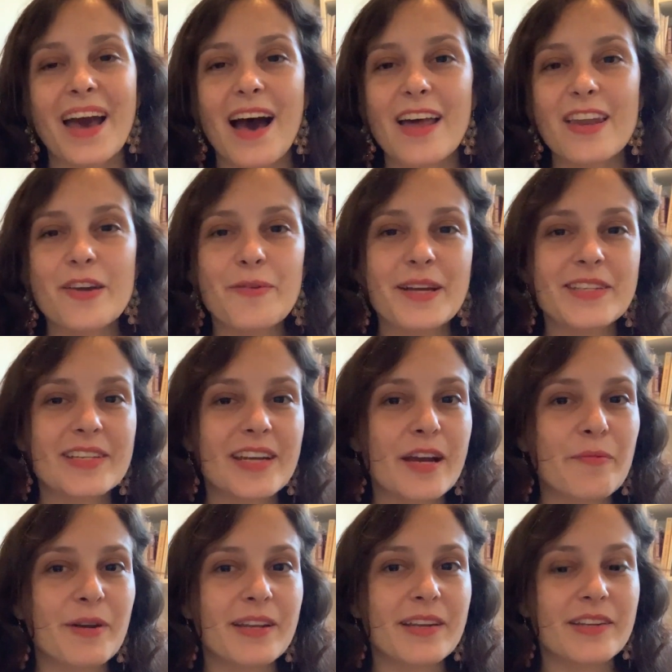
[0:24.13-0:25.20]
Anyway, today I
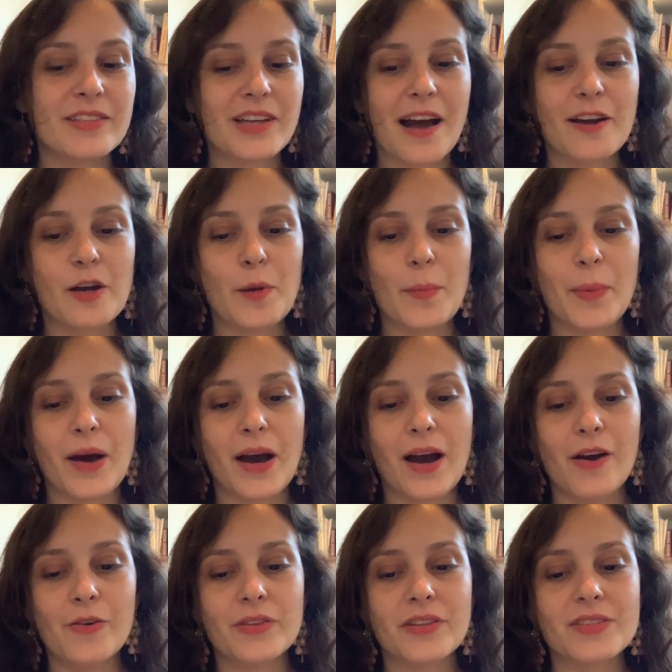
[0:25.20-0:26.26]
wanted to talk
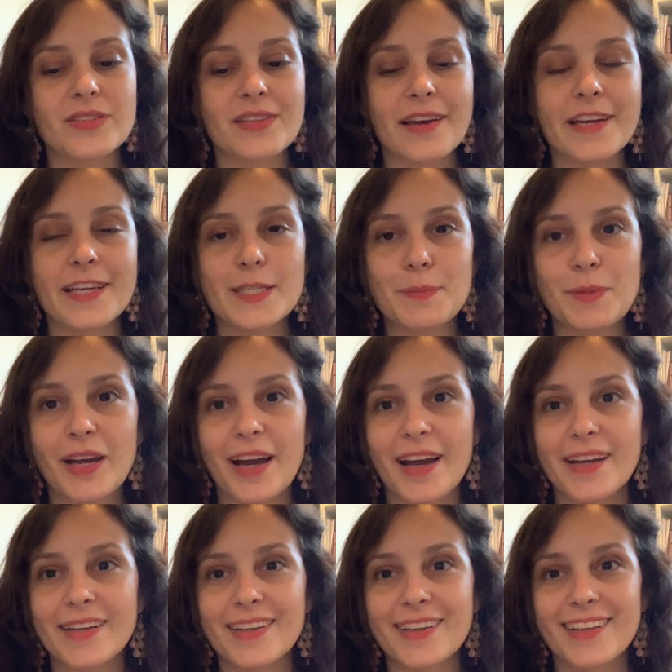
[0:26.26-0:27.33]
about the science
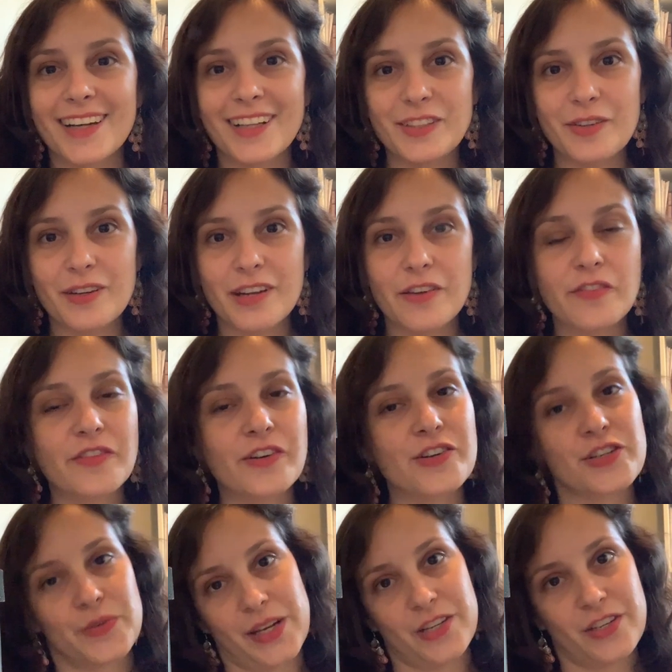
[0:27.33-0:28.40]
behind gut loading for
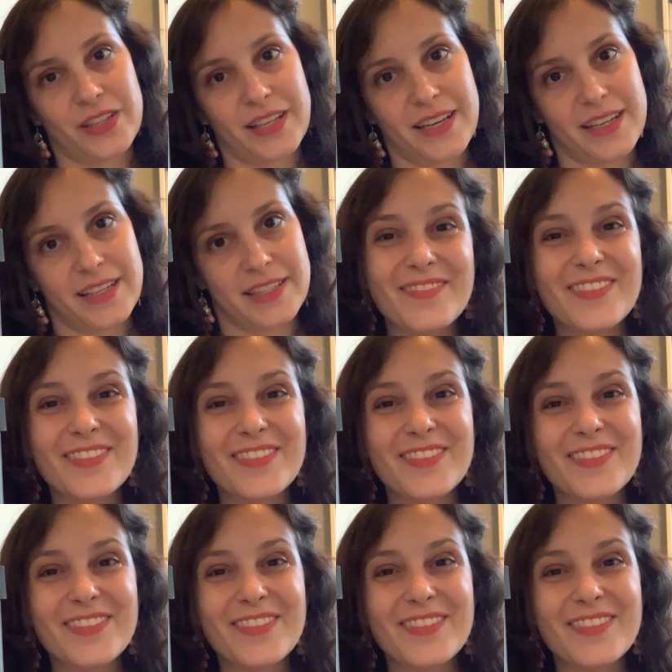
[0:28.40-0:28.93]
tarantulas.